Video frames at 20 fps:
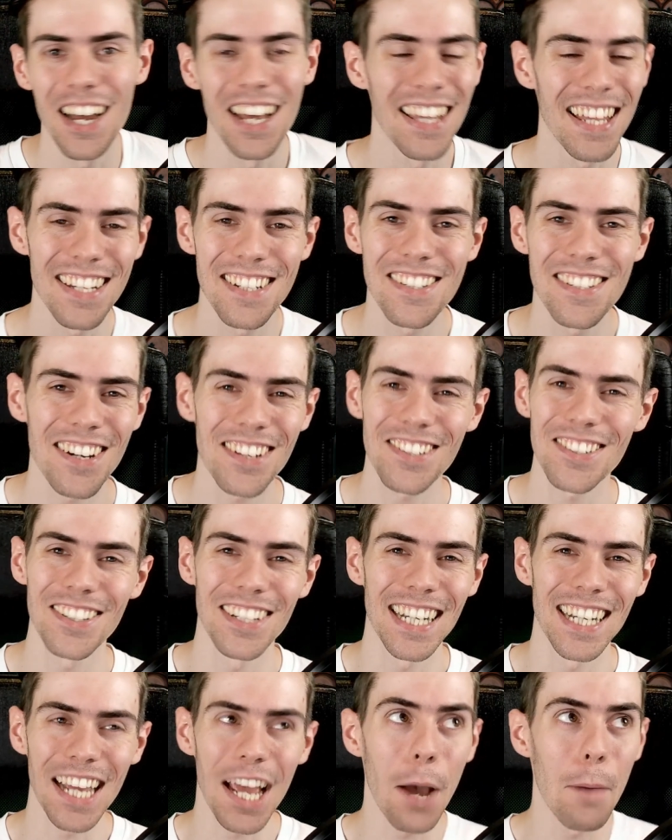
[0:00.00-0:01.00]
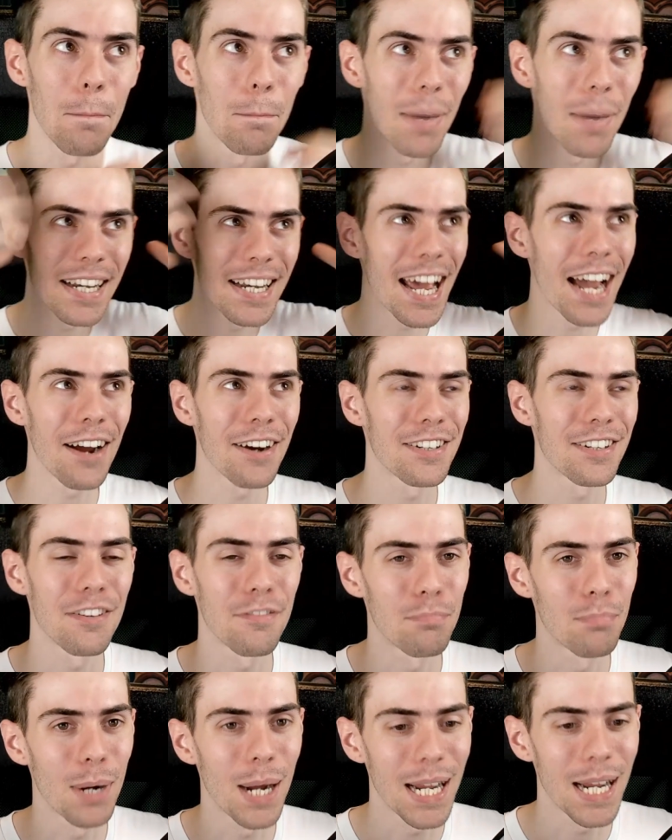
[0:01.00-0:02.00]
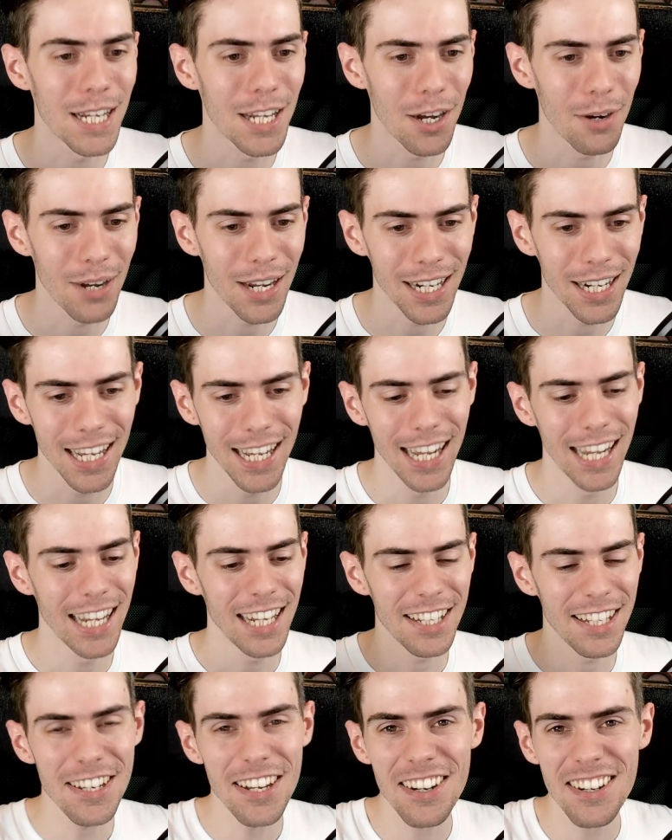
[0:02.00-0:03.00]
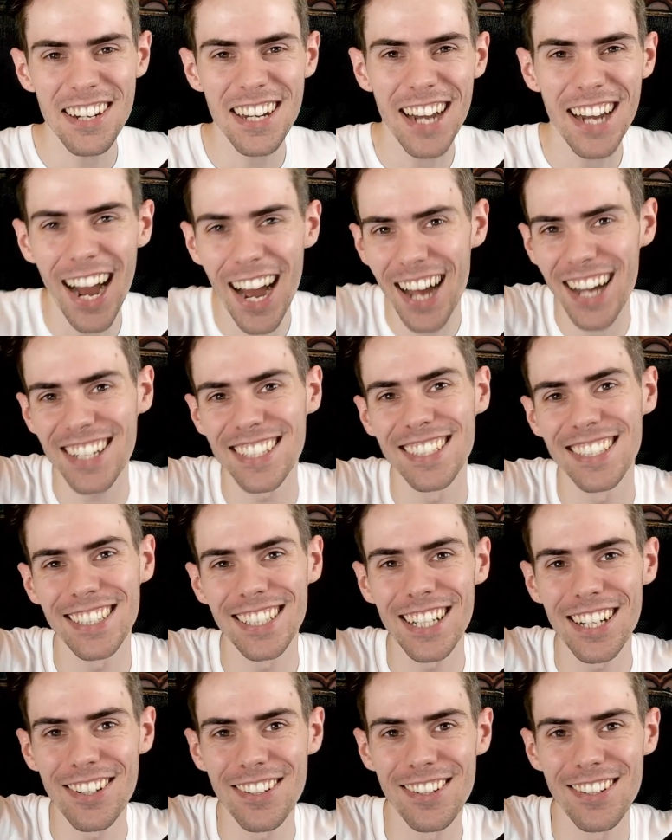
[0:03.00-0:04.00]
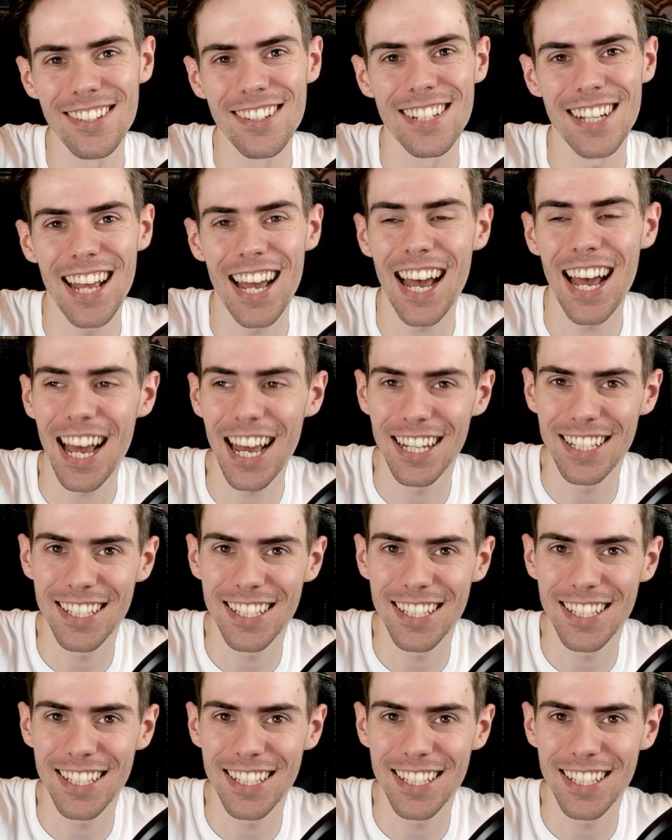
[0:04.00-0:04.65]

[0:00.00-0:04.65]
That's just like my narrative brain going, you can't use a